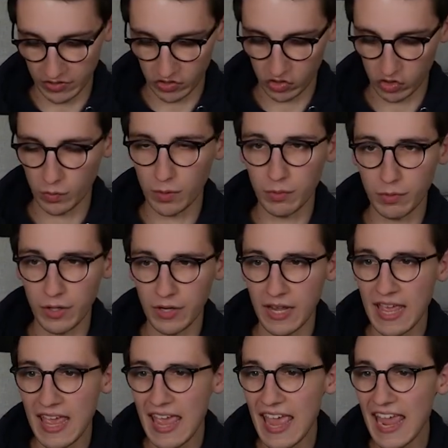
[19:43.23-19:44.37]
So we'll run
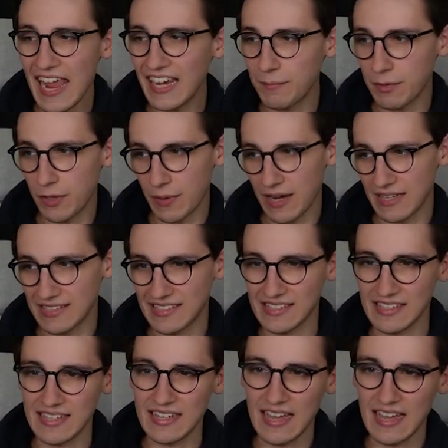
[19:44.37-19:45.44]
AWS